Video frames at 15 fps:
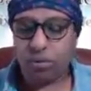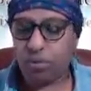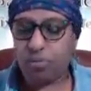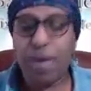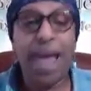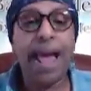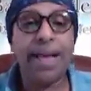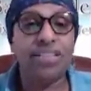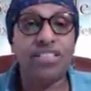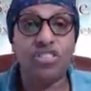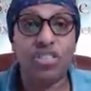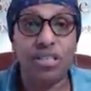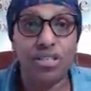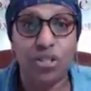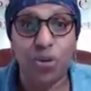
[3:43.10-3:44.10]
passage
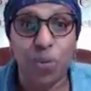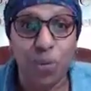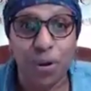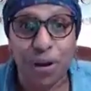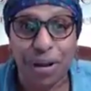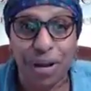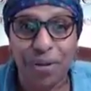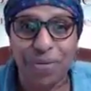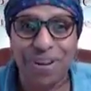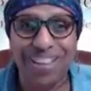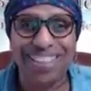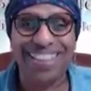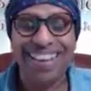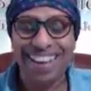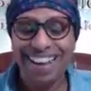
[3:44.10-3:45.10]
into working with
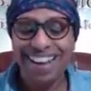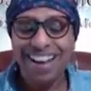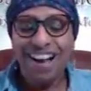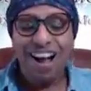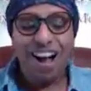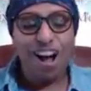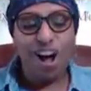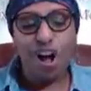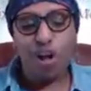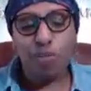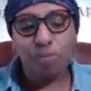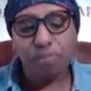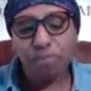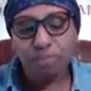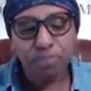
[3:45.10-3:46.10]
the